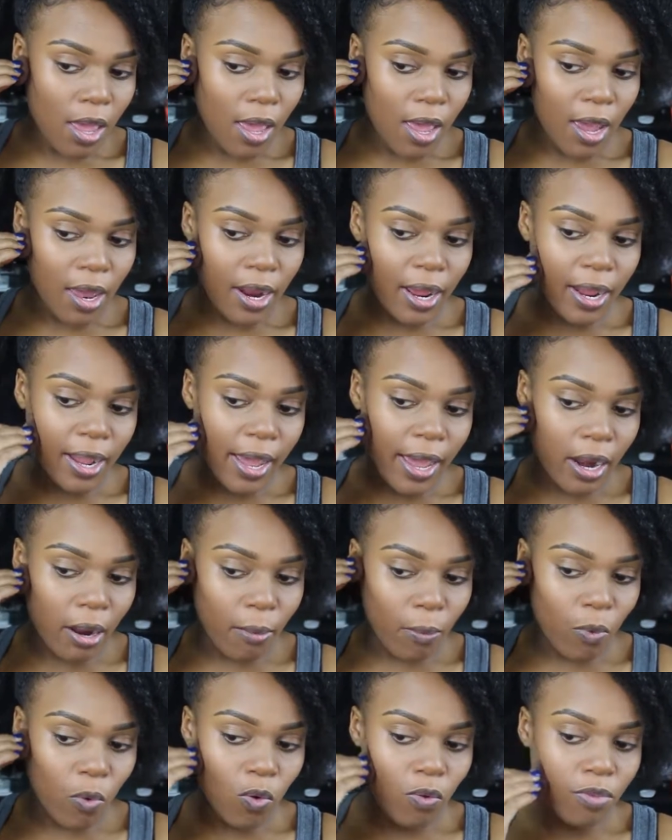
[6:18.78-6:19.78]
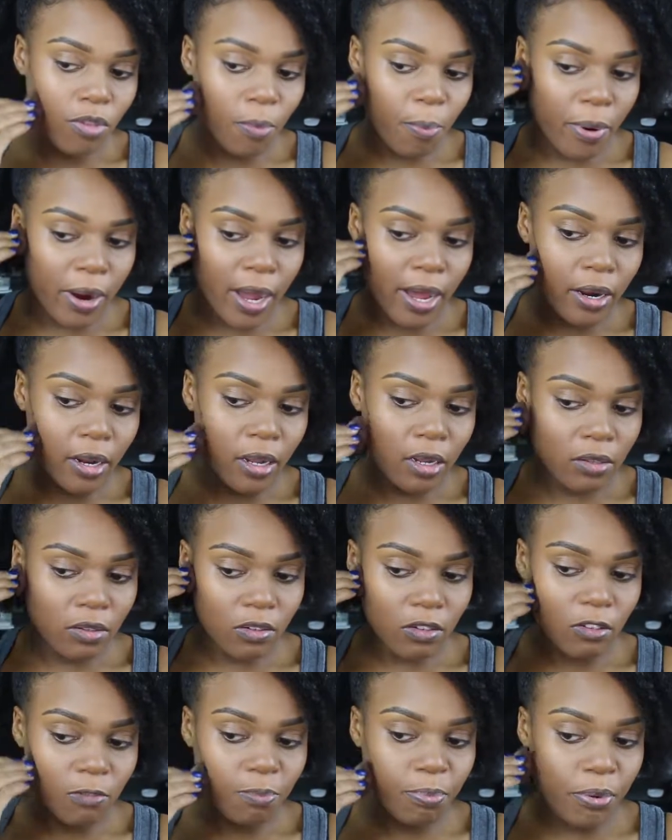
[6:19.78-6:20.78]
and I kind of move the product
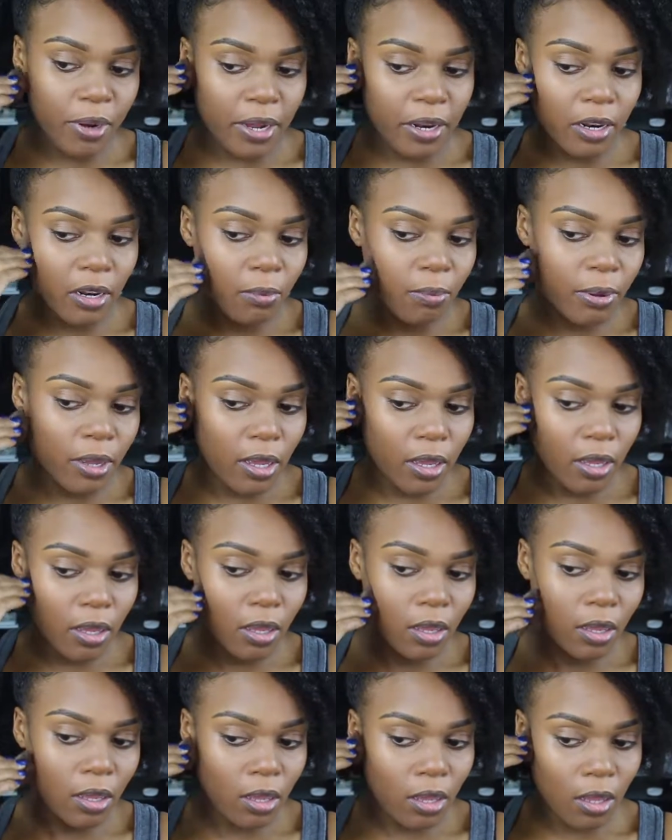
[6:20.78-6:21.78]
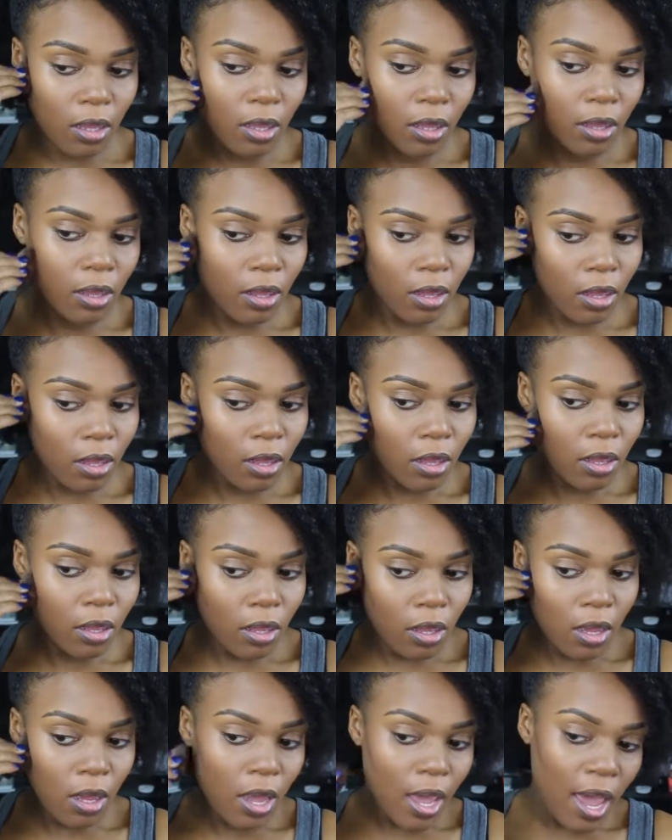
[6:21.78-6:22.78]
to spread it a bit.
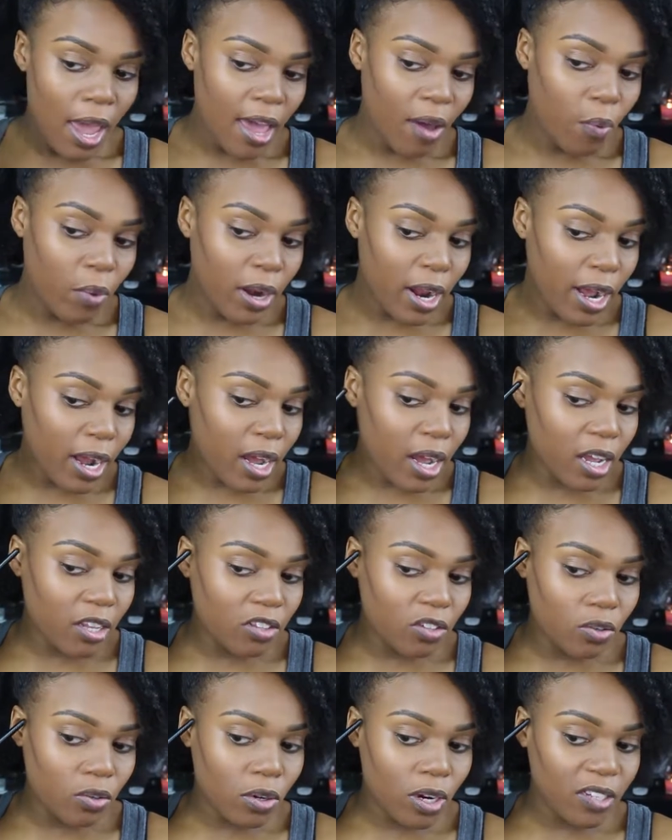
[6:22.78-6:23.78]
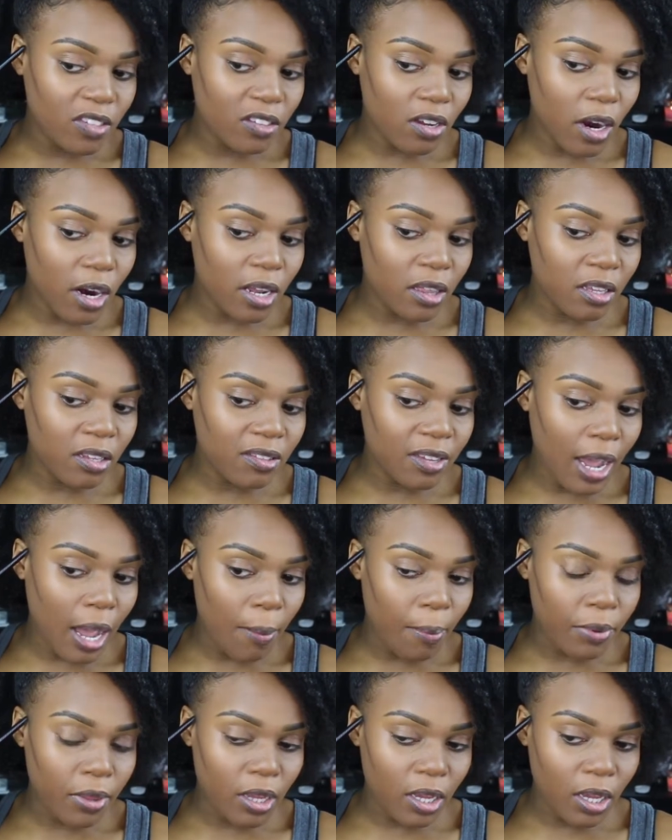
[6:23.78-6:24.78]
And when I contour, I start at the
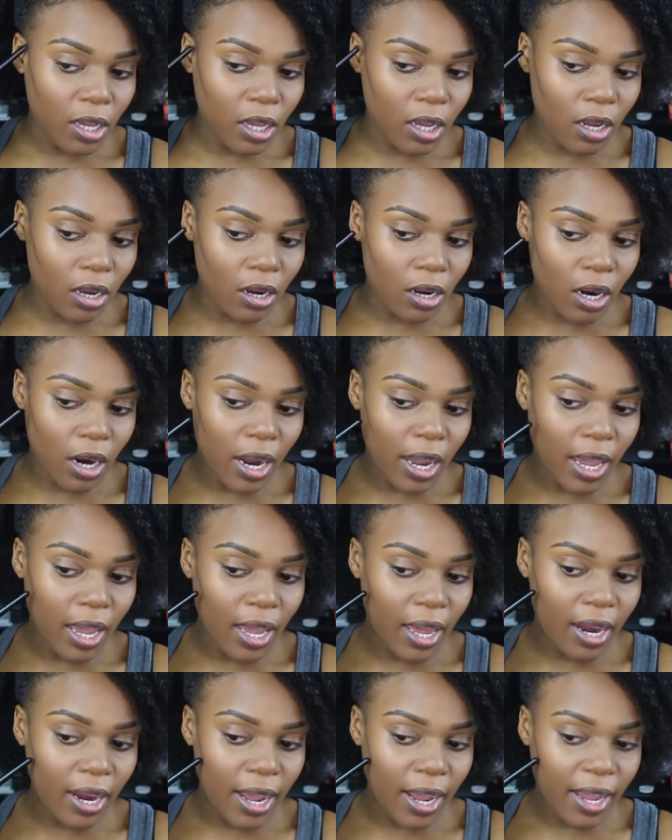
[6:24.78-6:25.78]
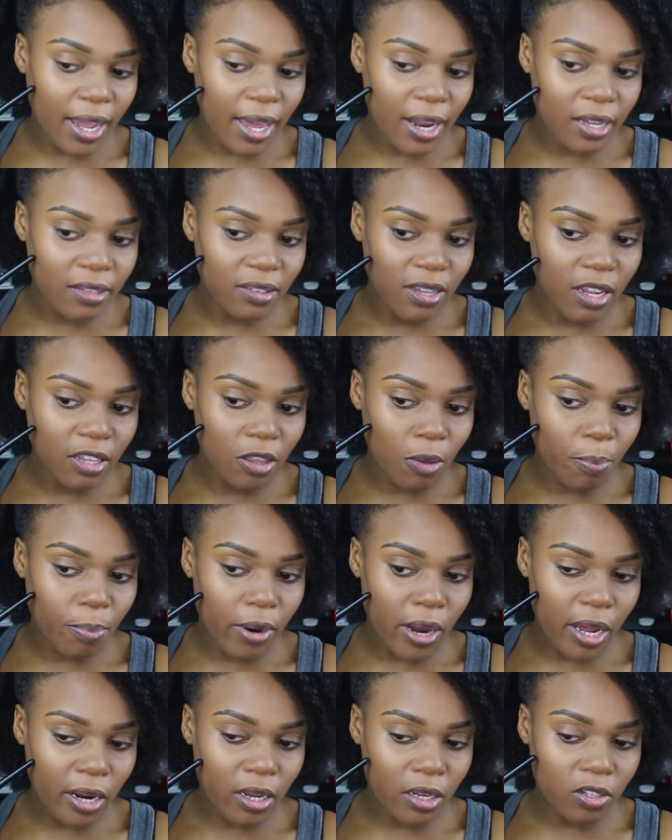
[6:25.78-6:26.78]
top of the ear, and I kind of take the
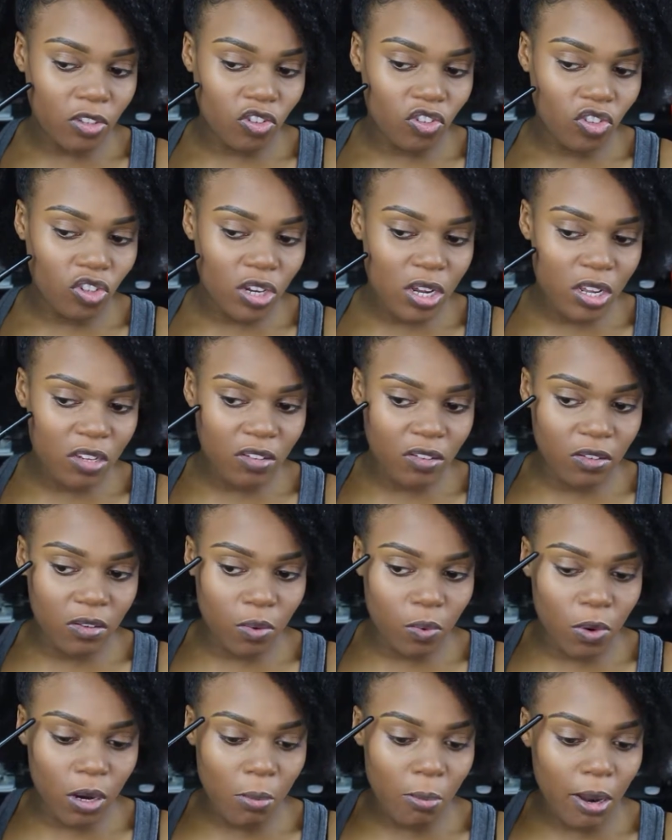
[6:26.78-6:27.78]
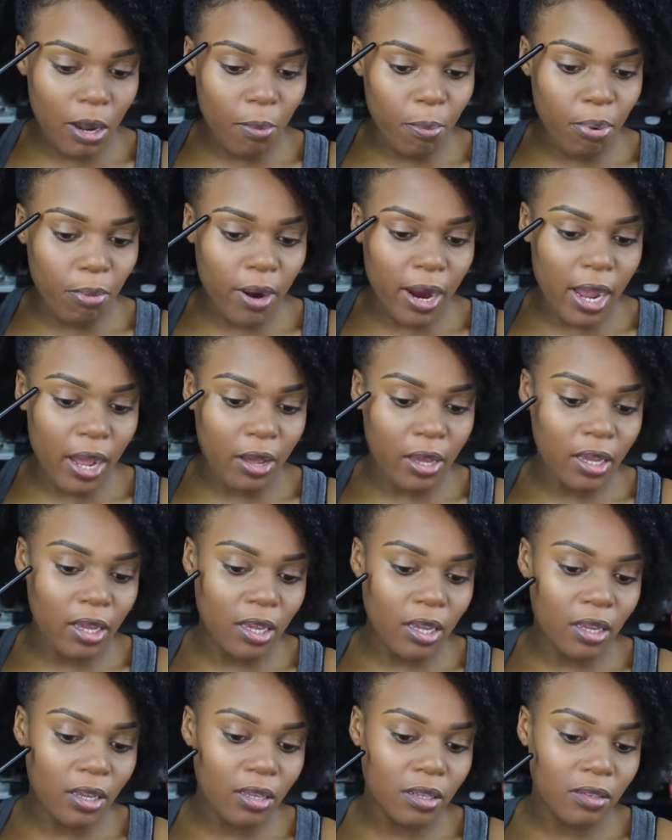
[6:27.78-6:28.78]
product just to where my brow
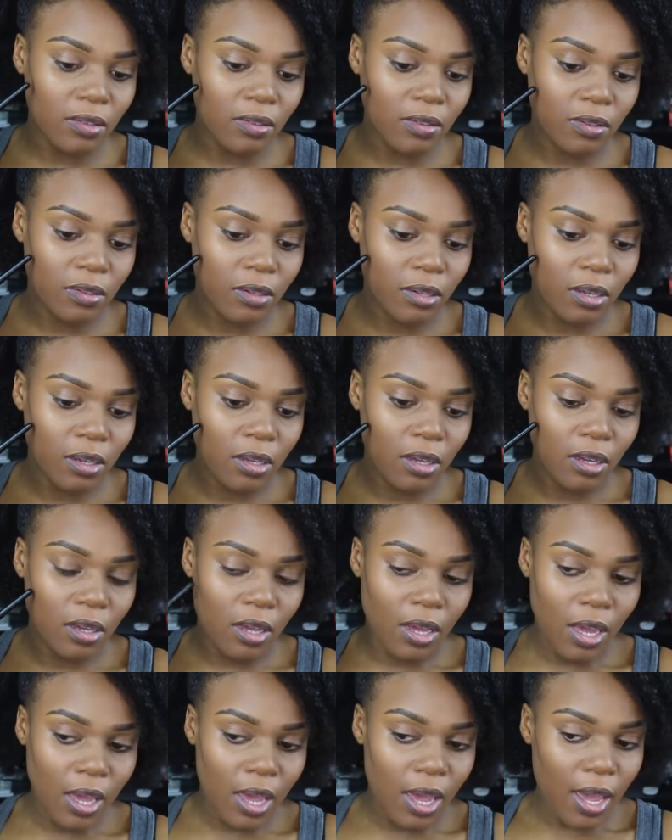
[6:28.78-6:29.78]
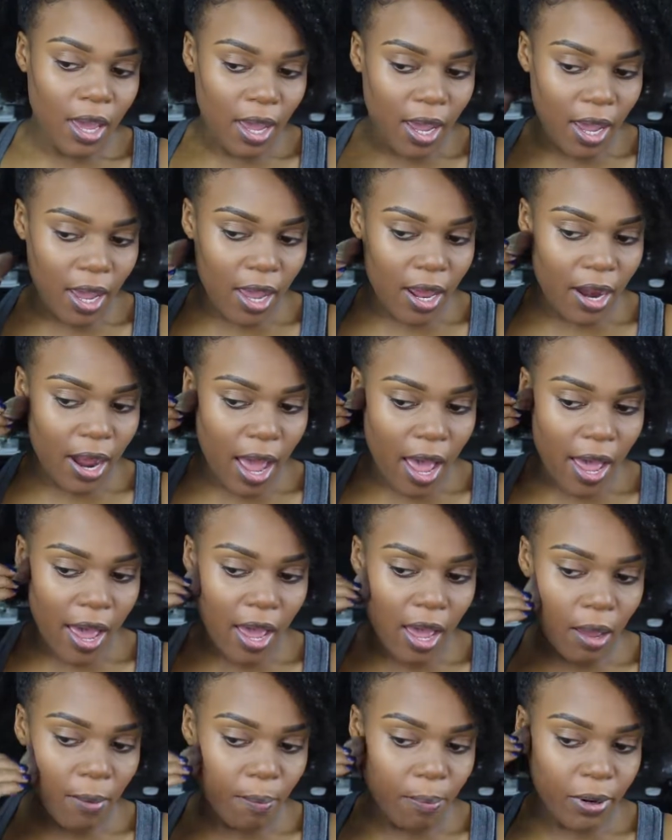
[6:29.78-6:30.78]
ends, and
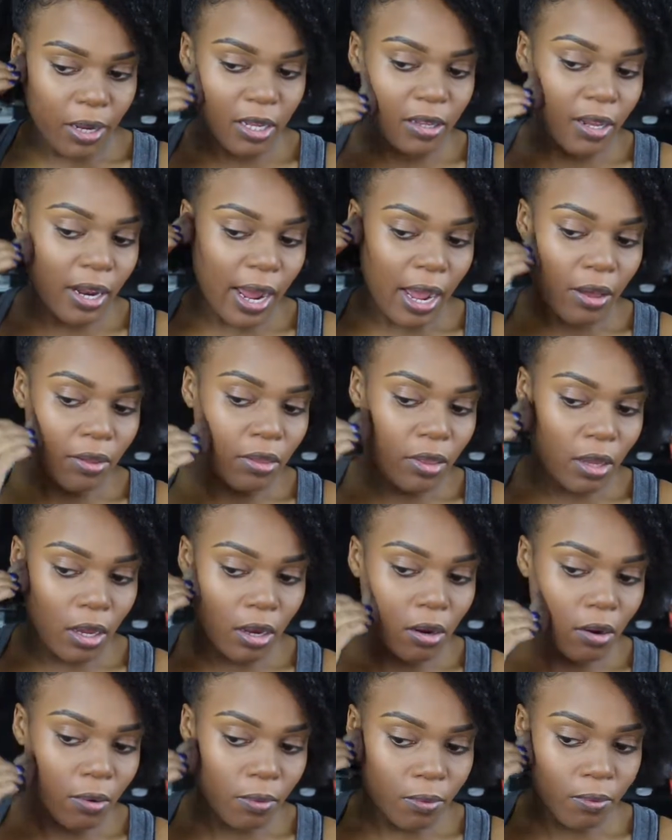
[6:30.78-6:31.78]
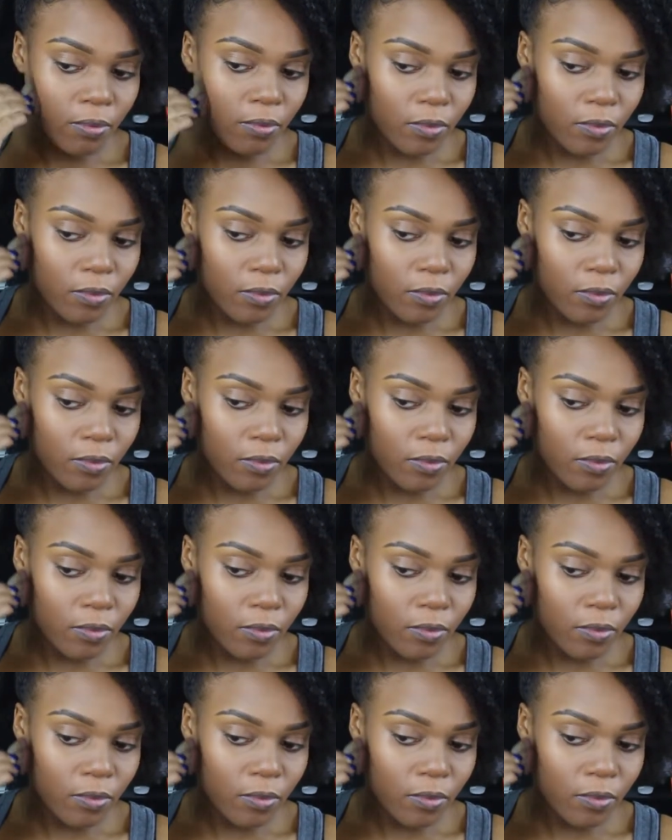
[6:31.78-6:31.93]
I blend it out there.